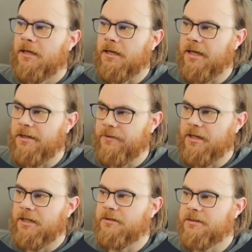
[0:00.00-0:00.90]
And
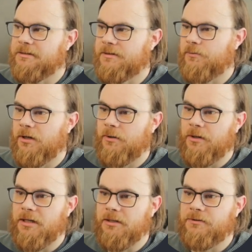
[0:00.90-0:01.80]
then this is where
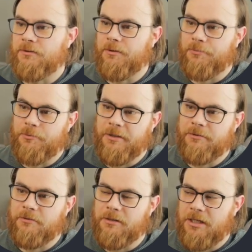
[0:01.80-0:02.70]
we need to implement
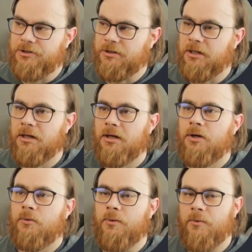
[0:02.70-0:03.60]
the logic.
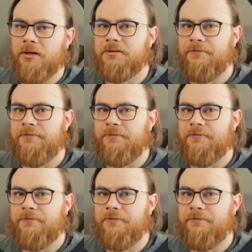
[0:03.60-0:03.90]
We want to